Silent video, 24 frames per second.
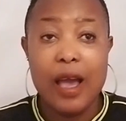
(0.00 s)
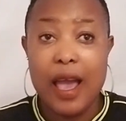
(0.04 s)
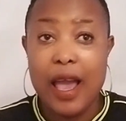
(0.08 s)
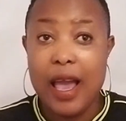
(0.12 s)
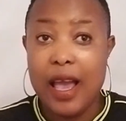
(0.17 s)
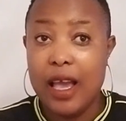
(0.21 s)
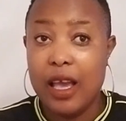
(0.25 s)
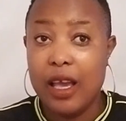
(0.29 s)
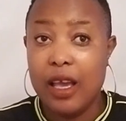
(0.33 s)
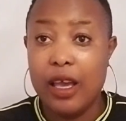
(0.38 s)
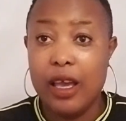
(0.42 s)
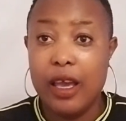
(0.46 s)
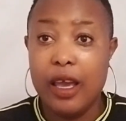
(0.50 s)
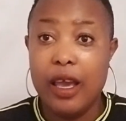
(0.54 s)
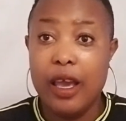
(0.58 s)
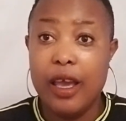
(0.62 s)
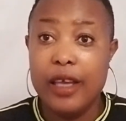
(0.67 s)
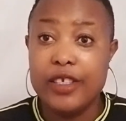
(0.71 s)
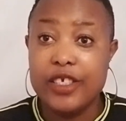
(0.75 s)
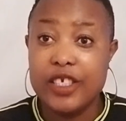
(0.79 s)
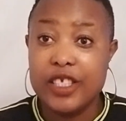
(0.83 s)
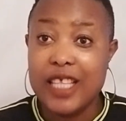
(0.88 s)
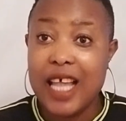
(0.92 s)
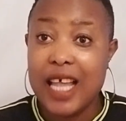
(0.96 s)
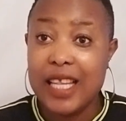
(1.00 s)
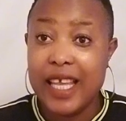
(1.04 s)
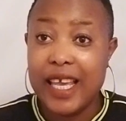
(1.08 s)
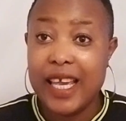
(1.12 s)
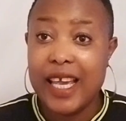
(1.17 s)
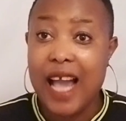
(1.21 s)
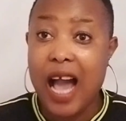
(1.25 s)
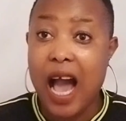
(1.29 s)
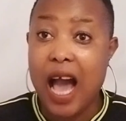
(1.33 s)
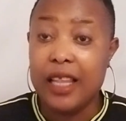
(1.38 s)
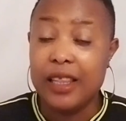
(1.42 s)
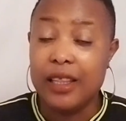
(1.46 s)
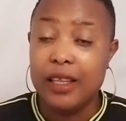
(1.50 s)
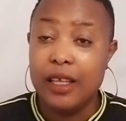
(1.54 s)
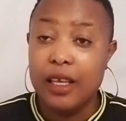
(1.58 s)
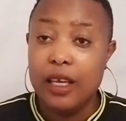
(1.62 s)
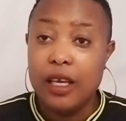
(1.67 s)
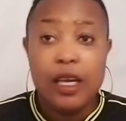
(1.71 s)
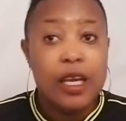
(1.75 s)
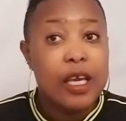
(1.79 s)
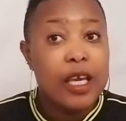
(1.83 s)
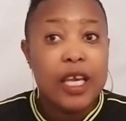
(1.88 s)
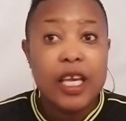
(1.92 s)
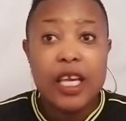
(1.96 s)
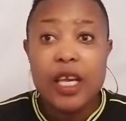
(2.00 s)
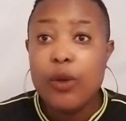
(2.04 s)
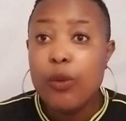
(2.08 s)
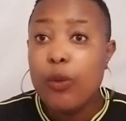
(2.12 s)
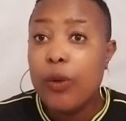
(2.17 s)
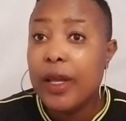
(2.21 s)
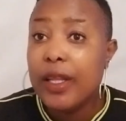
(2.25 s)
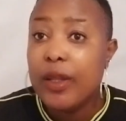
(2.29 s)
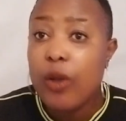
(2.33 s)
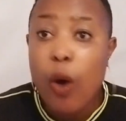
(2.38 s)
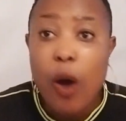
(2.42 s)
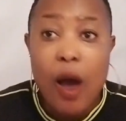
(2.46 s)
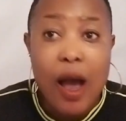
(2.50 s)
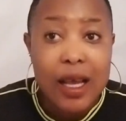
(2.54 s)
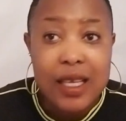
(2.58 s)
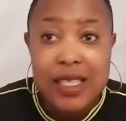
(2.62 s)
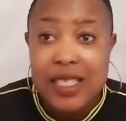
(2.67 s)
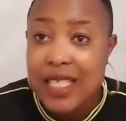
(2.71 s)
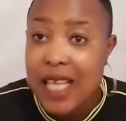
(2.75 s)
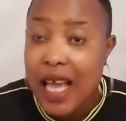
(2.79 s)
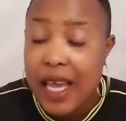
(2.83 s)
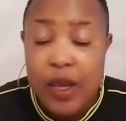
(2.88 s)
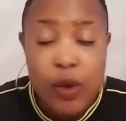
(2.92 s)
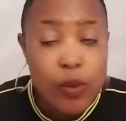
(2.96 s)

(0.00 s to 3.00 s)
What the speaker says: shenanigan, he will not answer.